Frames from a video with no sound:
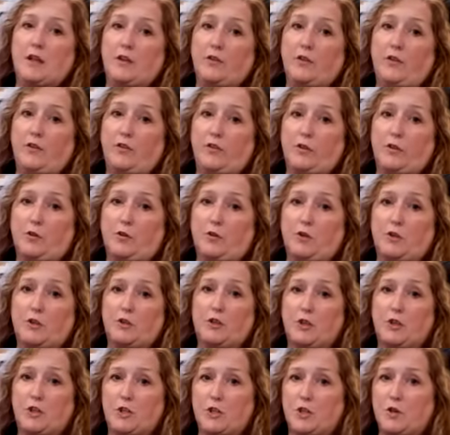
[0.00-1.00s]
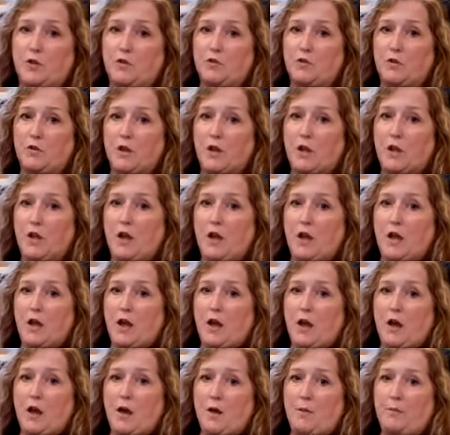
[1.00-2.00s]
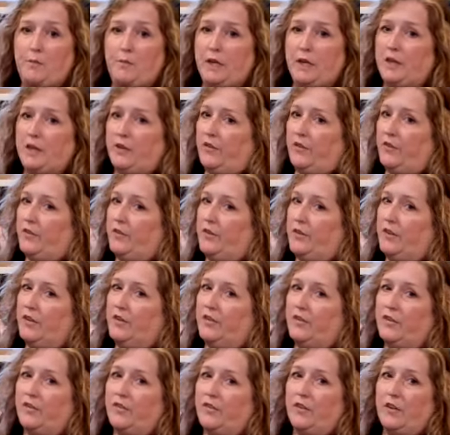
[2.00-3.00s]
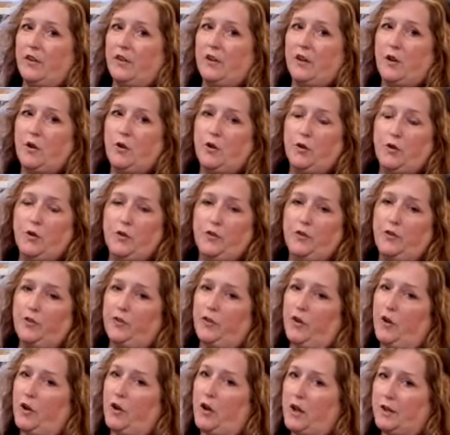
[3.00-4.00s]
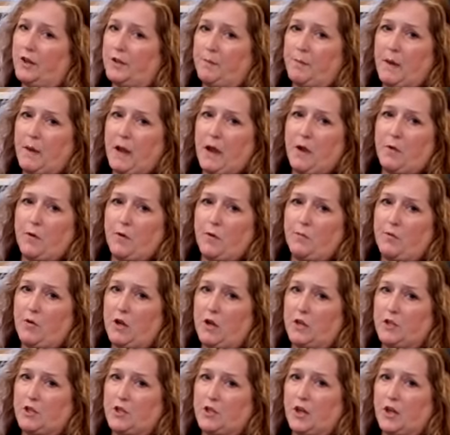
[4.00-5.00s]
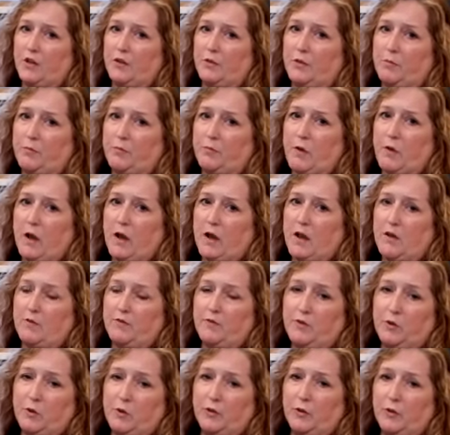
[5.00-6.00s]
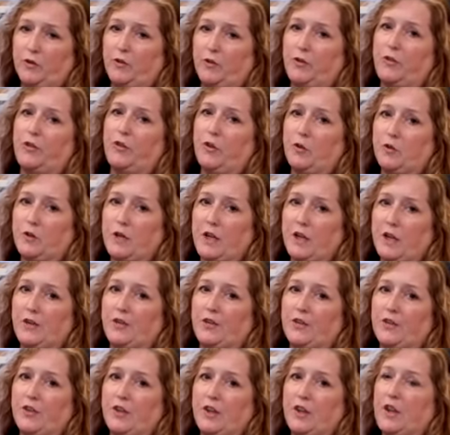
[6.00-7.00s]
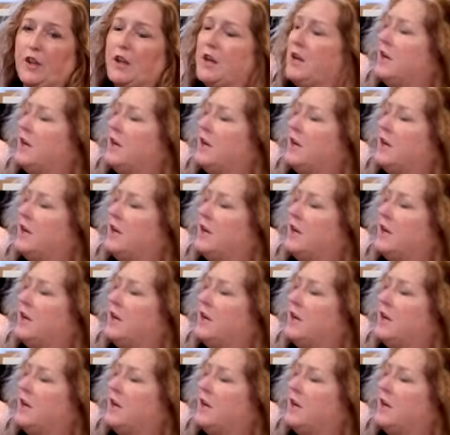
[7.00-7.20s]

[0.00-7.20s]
and storage tote because this holds all the Power Project folders so nicely.